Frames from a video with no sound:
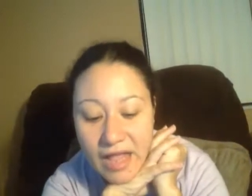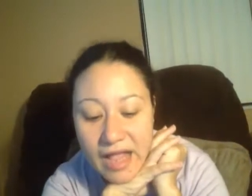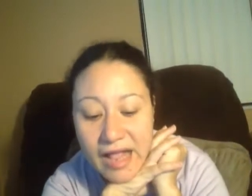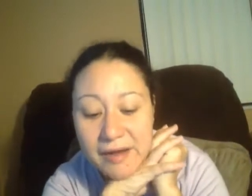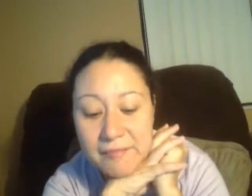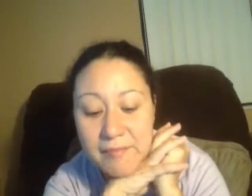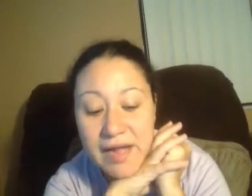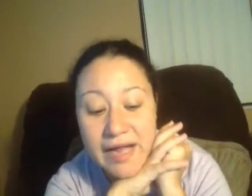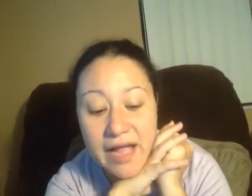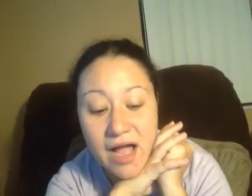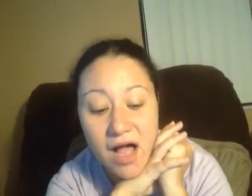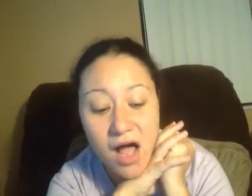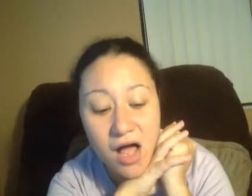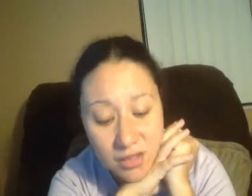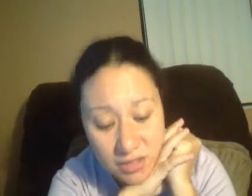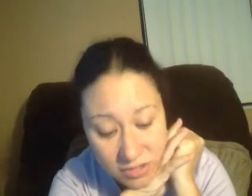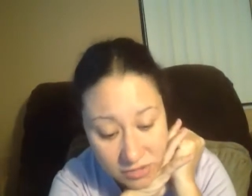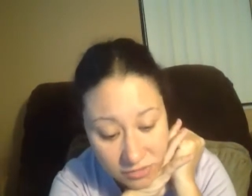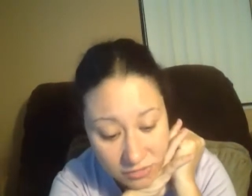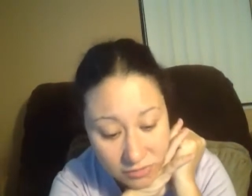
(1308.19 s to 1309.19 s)
And my
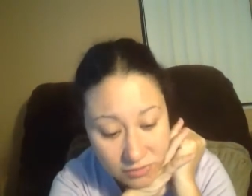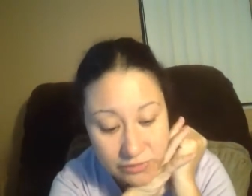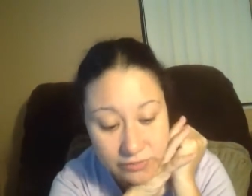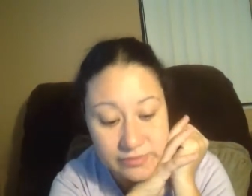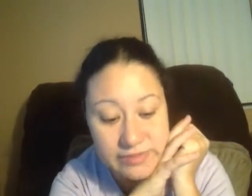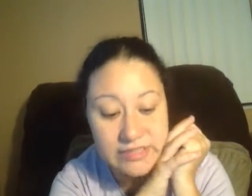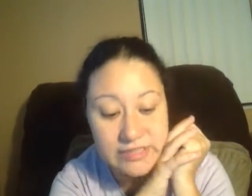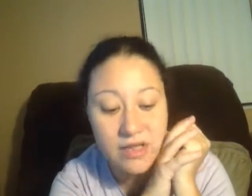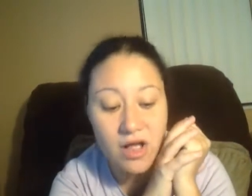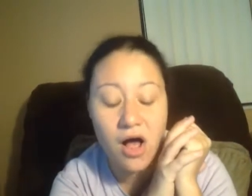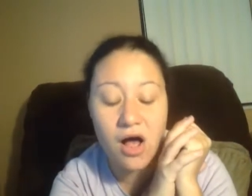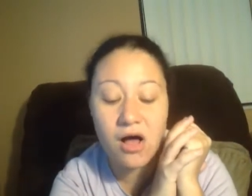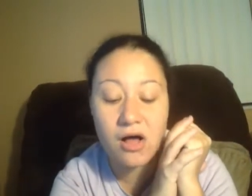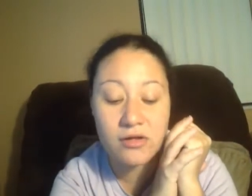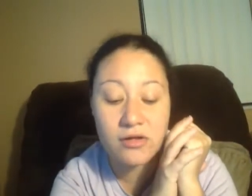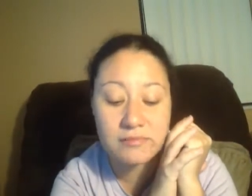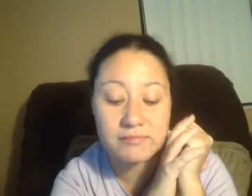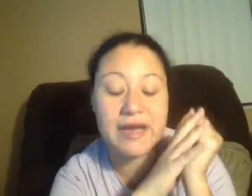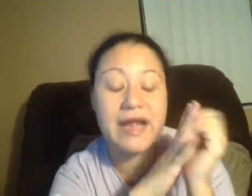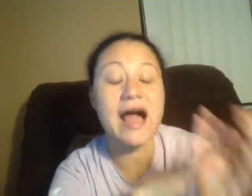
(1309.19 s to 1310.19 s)
uncle, who is
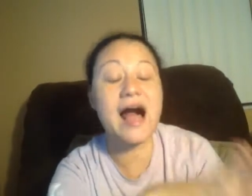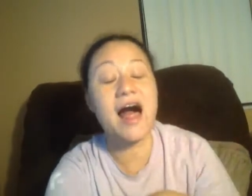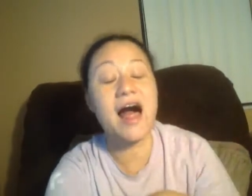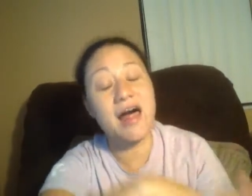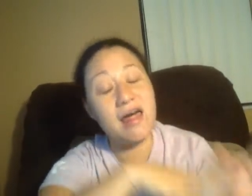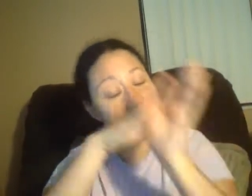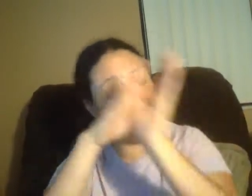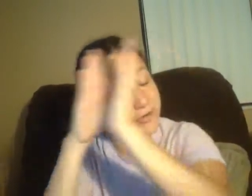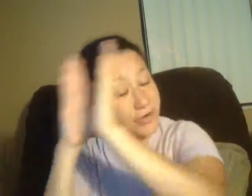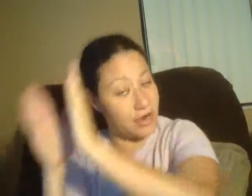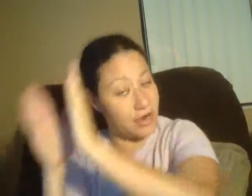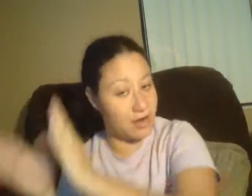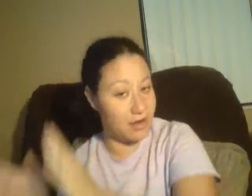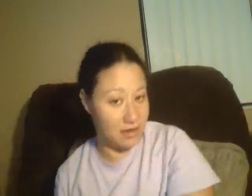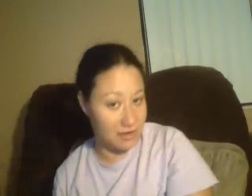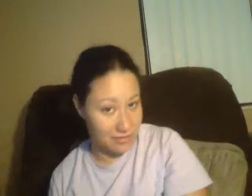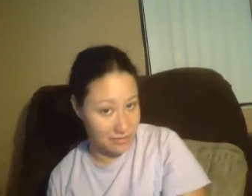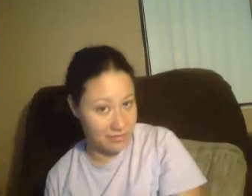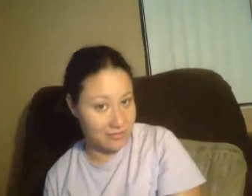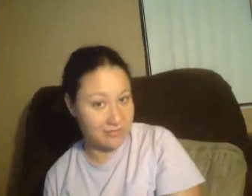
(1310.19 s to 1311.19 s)
all, my other
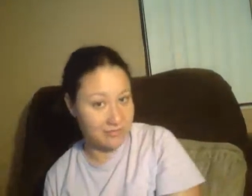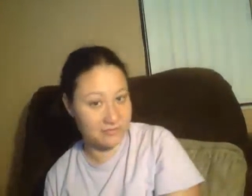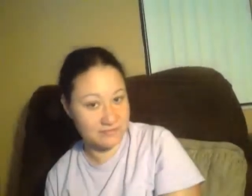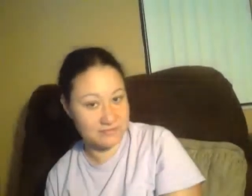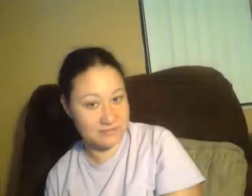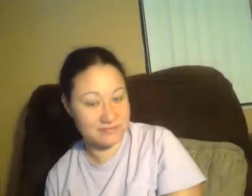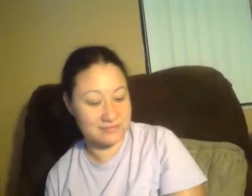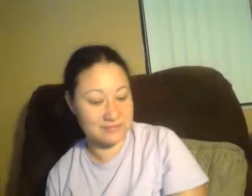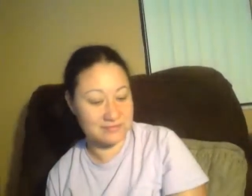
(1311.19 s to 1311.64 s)
uncle,